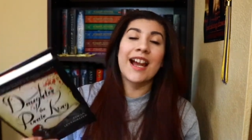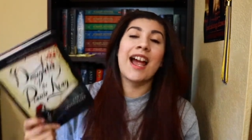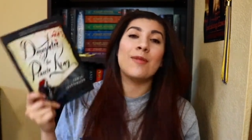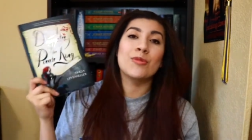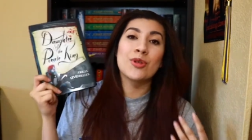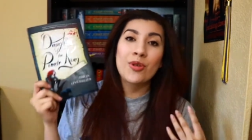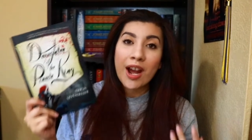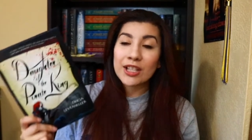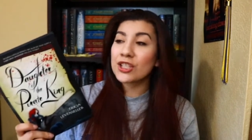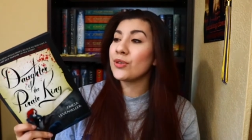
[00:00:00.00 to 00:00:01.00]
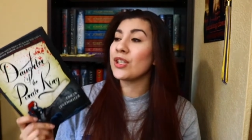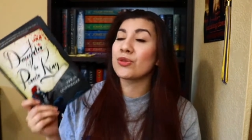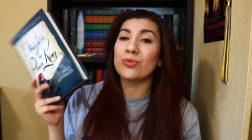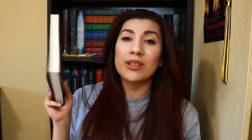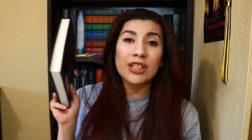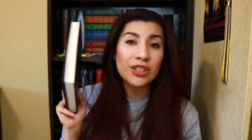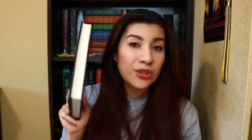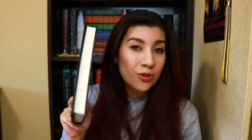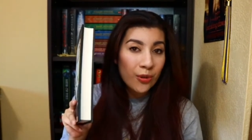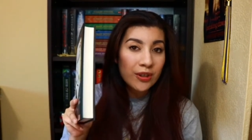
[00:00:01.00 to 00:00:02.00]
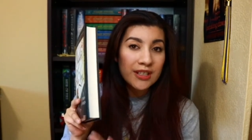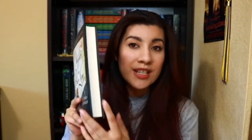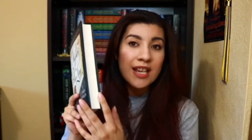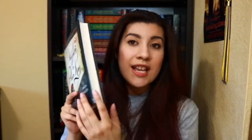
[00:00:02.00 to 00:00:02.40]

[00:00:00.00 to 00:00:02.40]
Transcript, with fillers: I am trying to. It's really short.